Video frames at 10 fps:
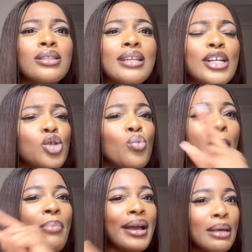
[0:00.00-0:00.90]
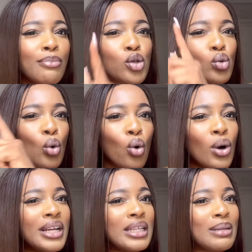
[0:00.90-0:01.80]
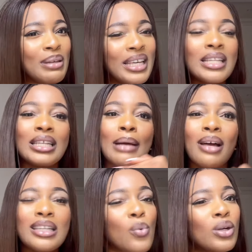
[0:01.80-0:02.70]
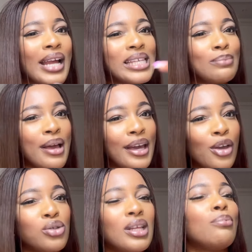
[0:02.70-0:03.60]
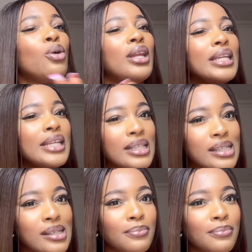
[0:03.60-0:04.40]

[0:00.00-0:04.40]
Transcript: These two were begging me to go on in the beginning. I'm not the one that is begging you to take me on a date.